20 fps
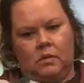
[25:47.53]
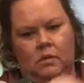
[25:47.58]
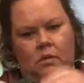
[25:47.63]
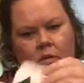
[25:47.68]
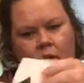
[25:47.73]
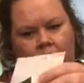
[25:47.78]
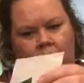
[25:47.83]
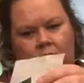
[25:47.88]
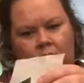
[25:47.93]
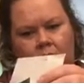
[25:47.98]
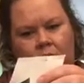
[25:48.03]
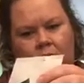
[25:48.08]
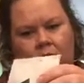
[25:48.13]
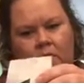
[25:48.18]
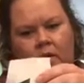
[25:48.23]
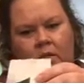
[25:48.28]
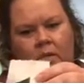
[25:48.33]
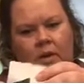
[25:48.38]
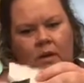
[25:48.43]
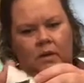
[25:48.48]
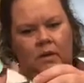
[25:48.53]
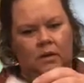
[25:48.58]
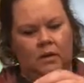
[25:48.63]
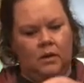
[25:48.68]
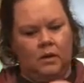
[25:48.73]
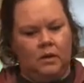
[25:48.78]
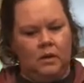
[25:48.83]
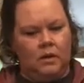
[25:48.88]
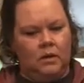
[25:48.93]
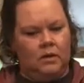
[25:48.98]
I have to think about it.
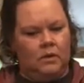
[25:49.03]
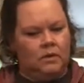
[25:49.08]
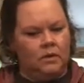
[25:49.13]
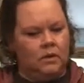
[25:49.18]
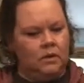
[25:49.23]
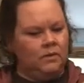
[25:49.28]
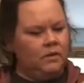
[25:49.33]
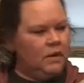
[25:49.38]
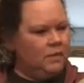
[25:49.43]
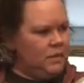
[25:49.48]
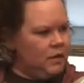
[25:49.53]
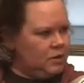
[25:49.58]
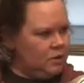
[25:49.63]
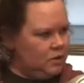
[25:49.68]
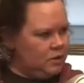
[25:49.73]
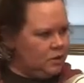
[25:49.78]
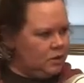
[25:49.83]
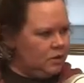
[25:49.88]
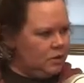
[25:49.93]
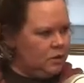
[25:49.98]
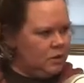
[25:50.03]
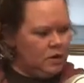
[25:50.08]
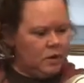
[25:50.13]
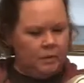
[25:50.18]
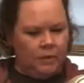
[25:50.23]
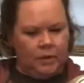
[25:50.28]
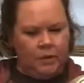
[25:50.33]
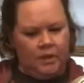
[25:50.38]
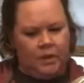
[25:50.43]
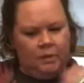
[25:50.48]
So if I'm not sure, I'm
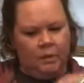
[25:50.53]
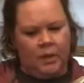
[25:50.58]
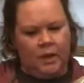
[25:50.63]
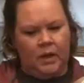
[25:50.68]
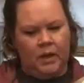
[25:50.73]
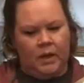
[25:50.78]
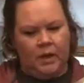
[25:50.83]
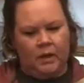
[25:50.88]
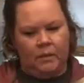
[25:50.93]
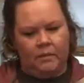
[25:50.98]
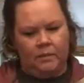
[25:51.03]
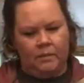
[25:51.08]
going to pin it.